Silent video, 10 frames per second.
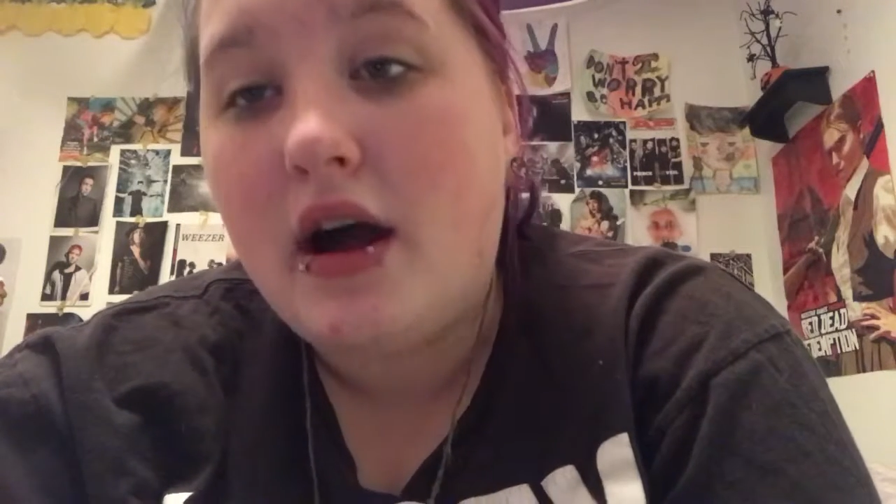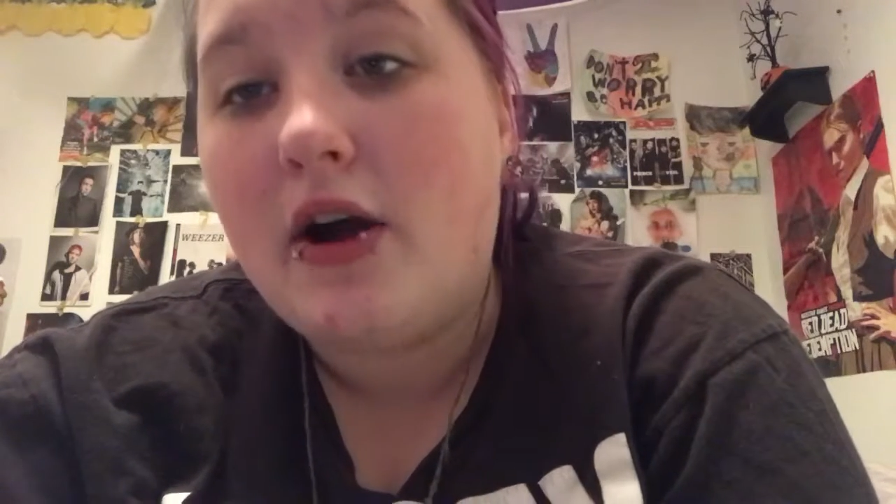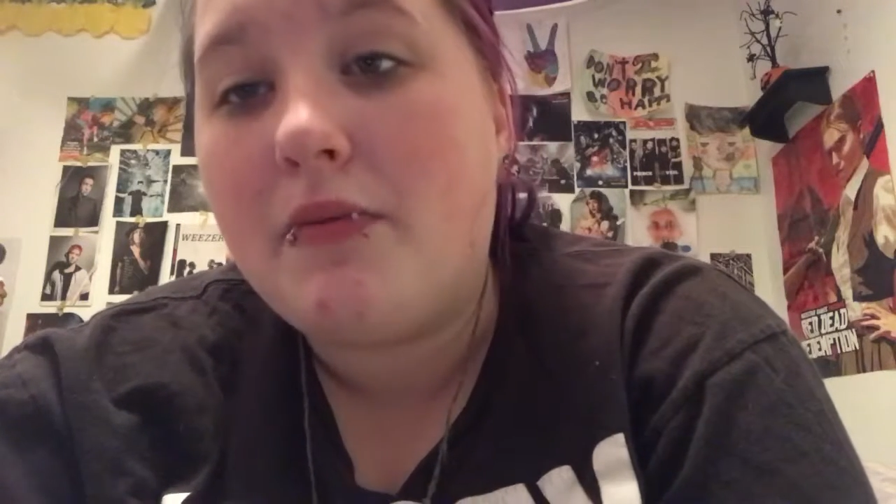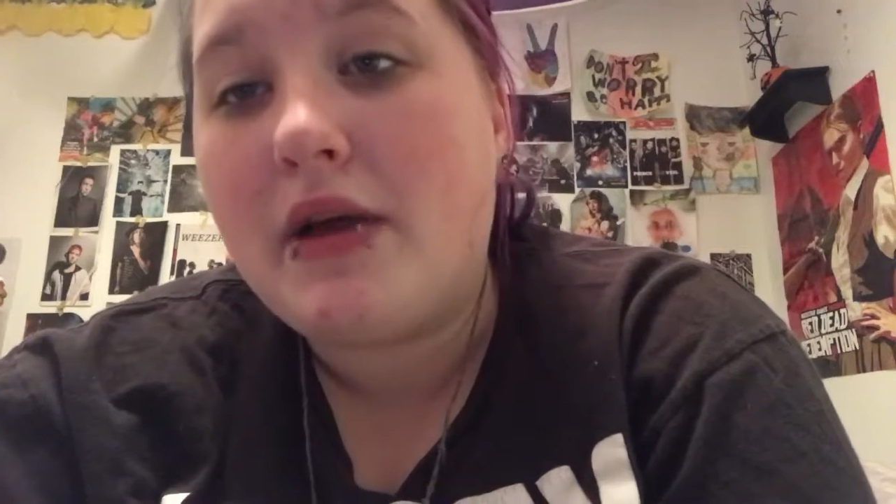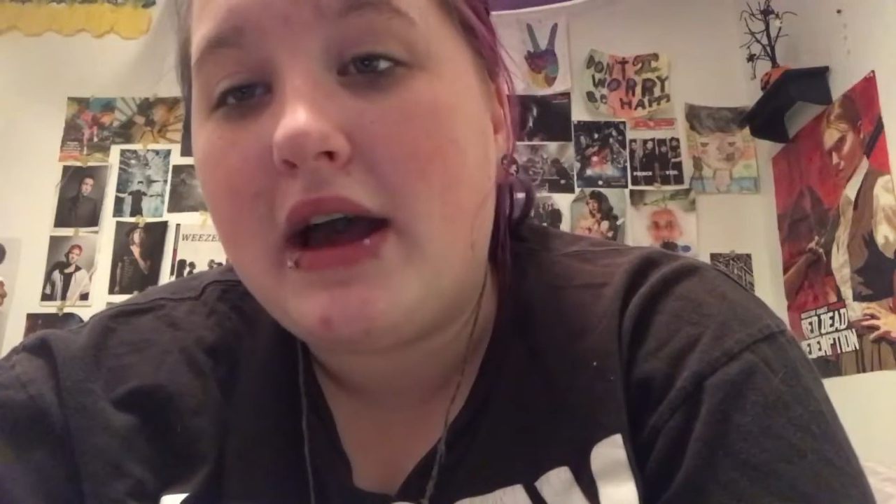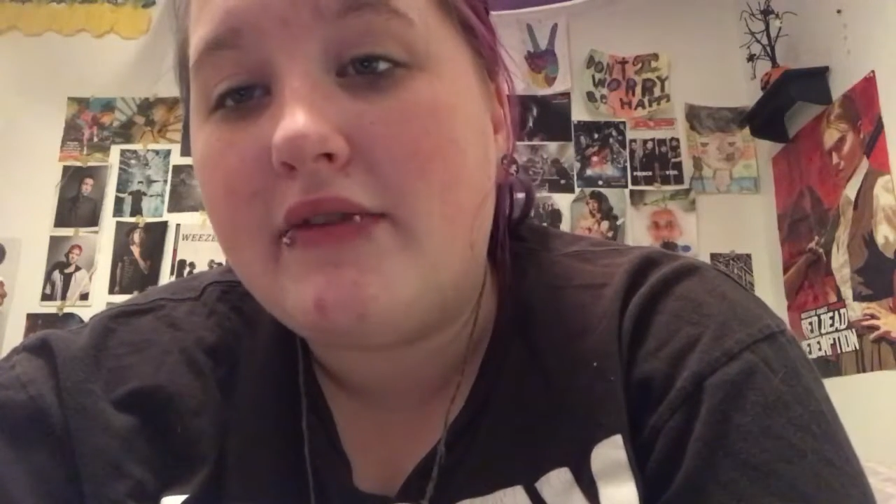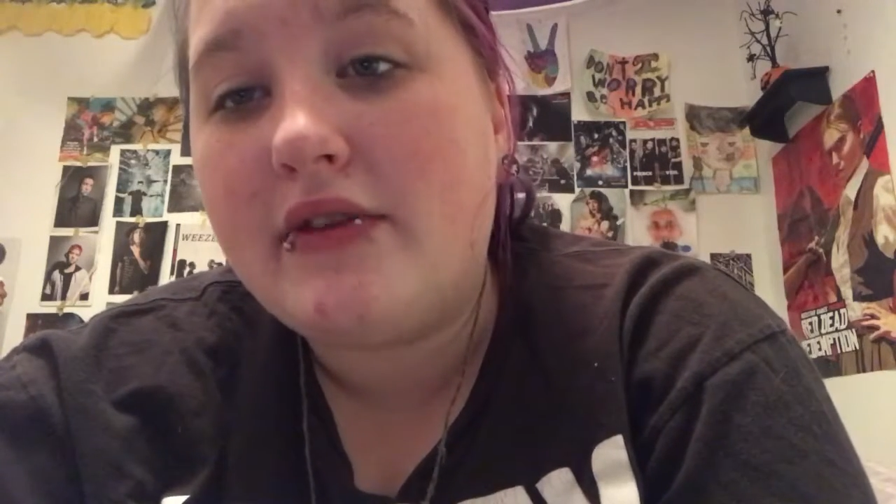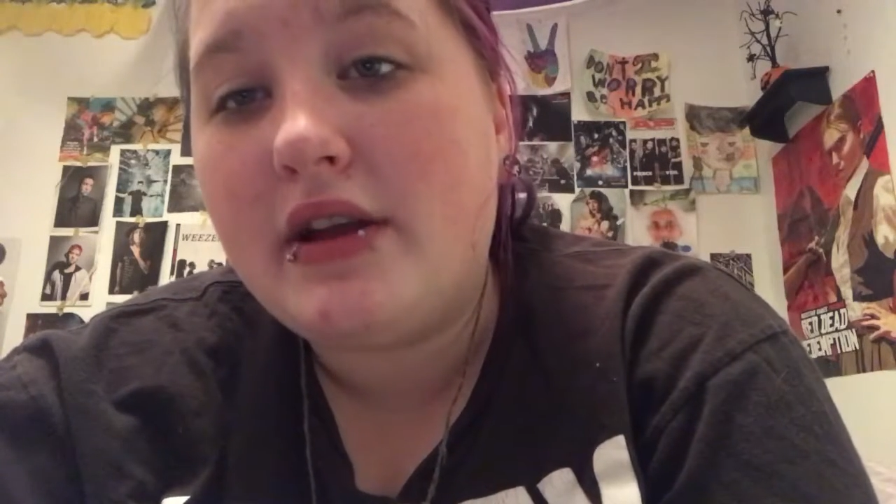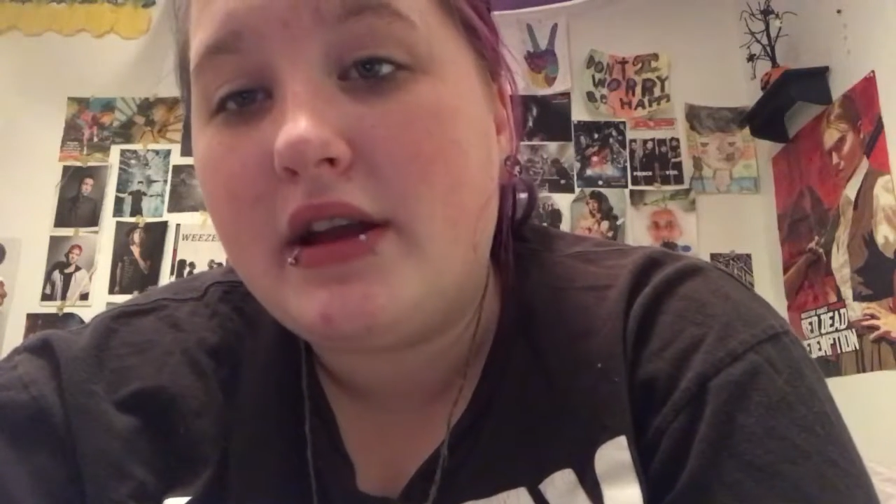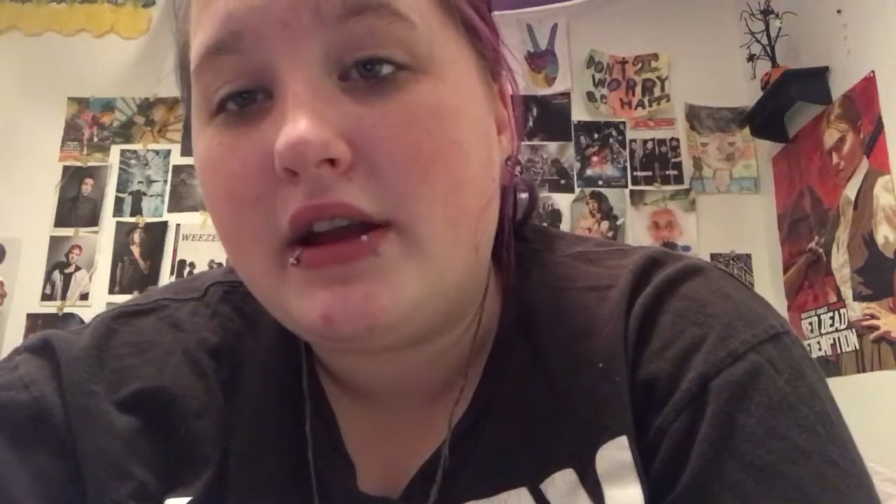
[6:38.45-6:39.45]
I hope you have
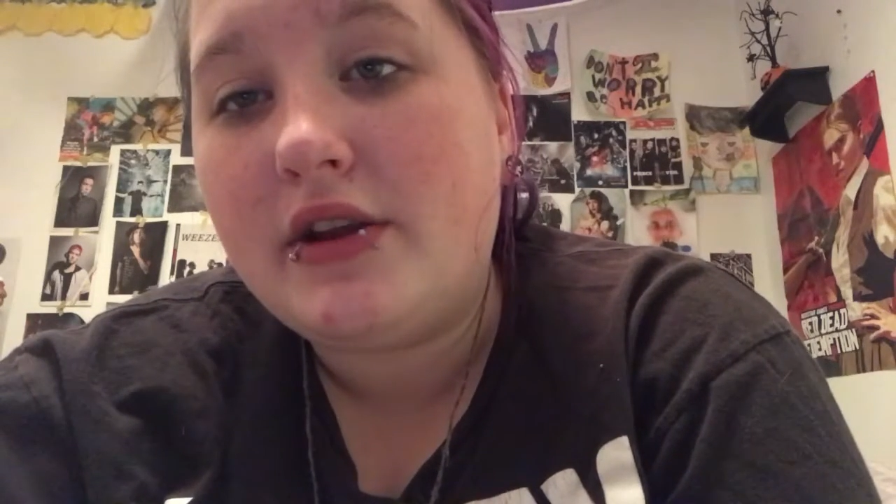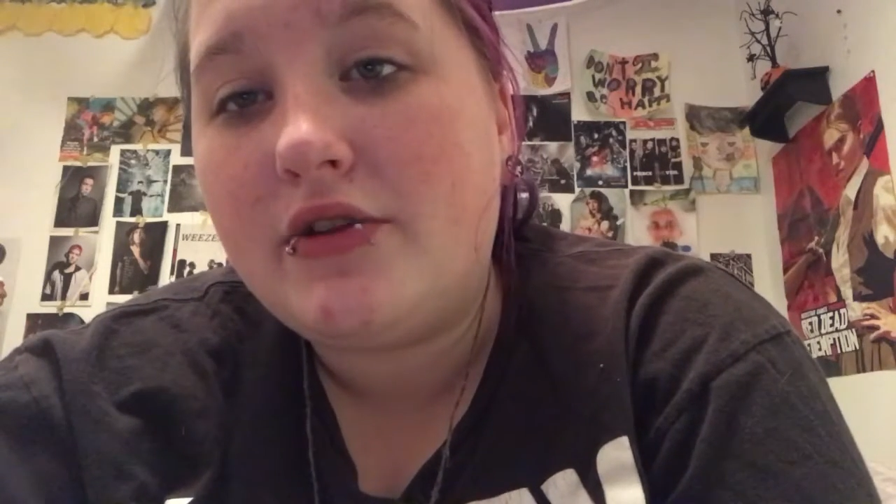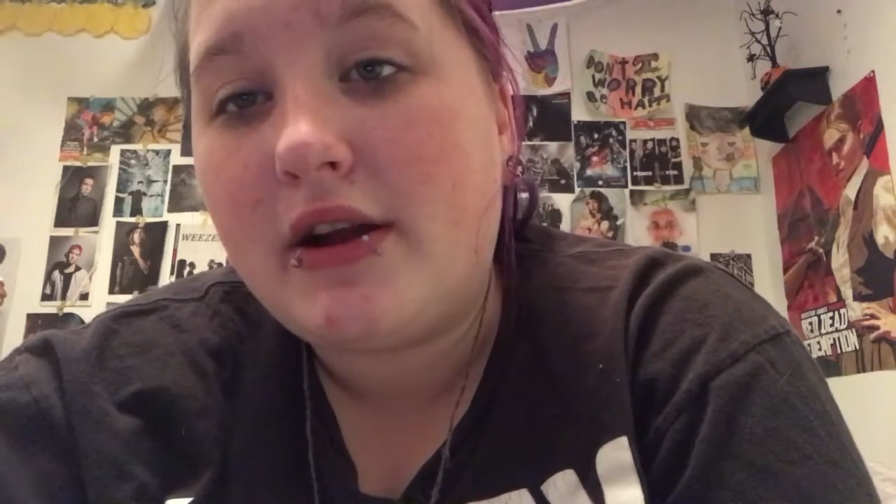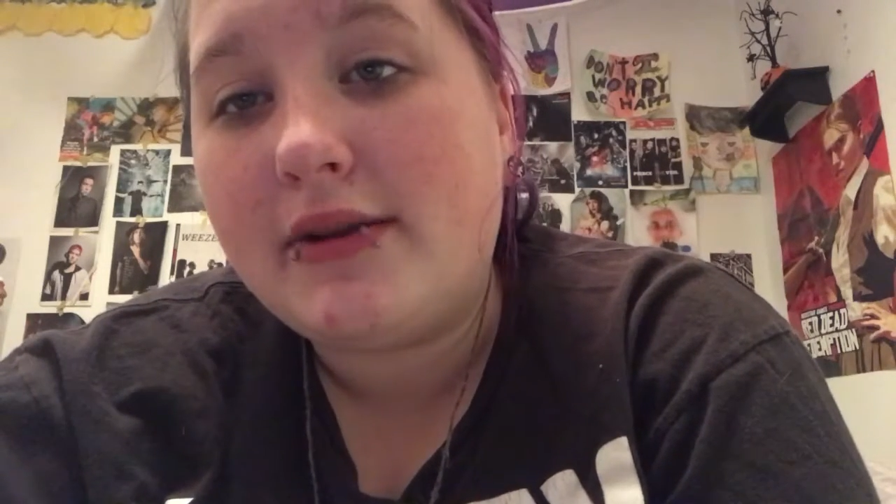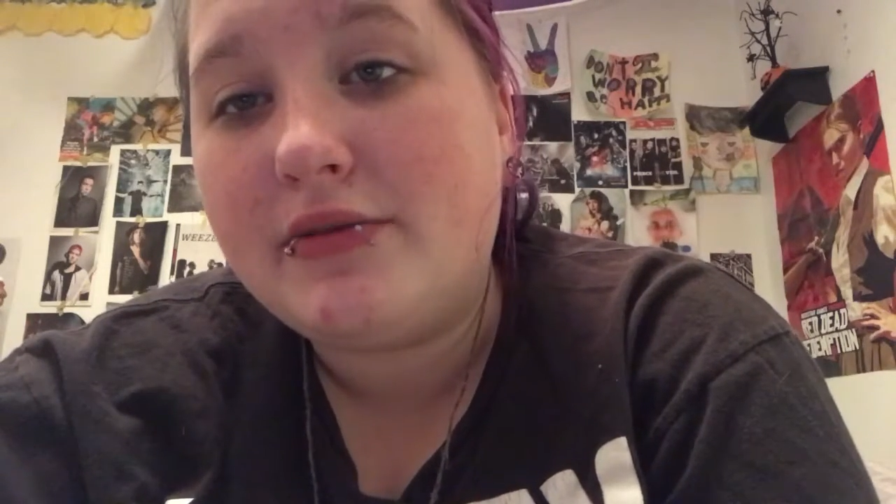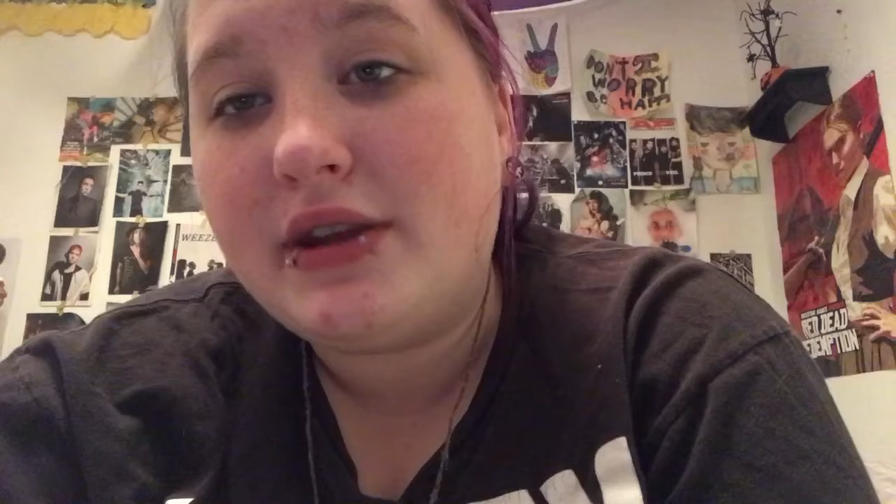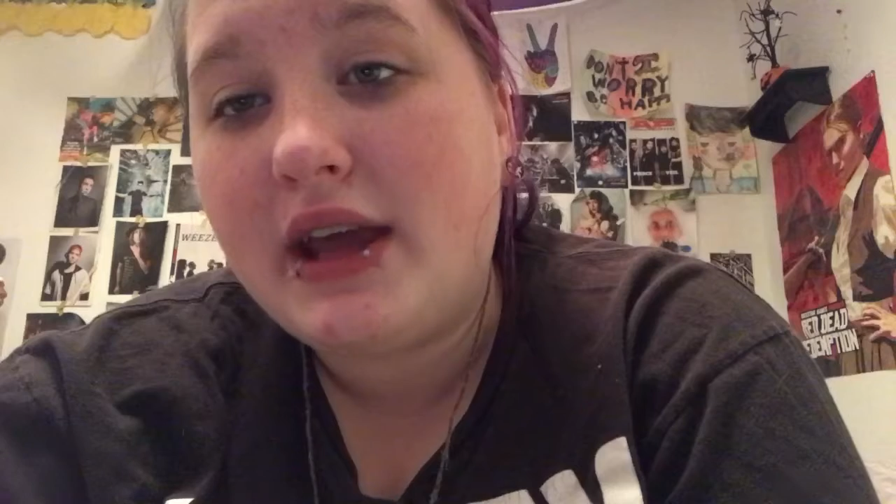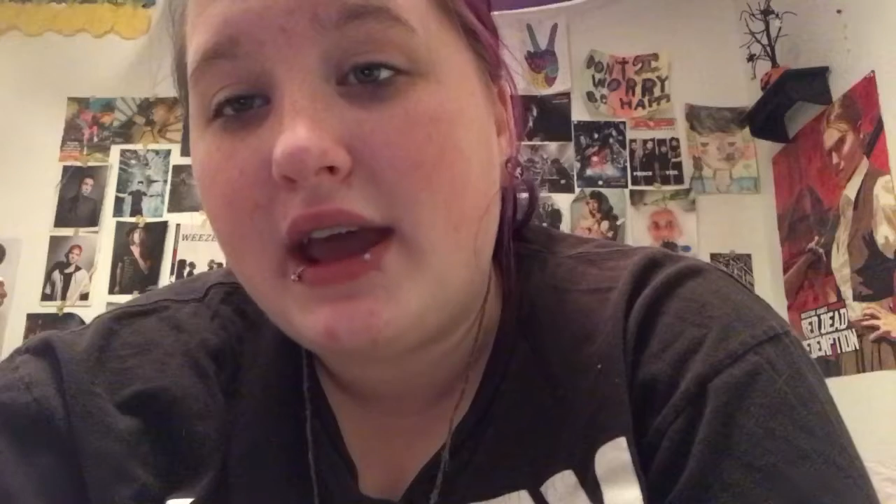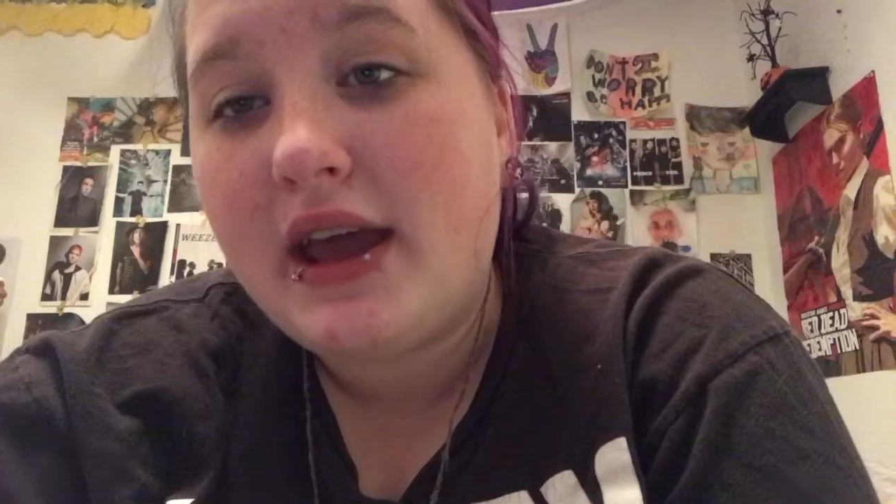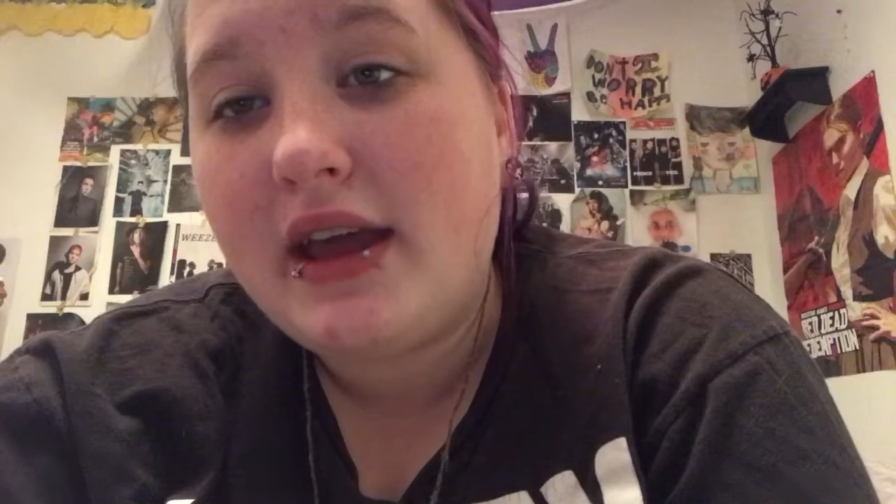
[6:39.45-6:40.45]
an incredible
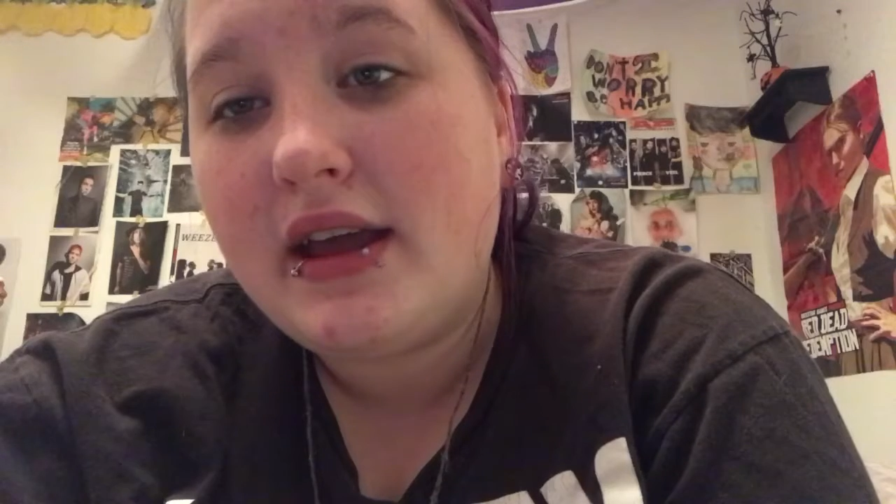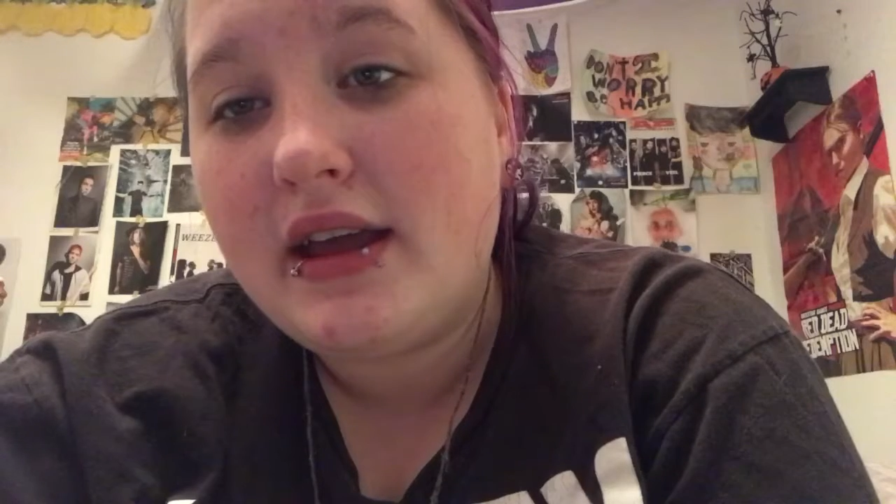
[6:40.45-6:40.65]
day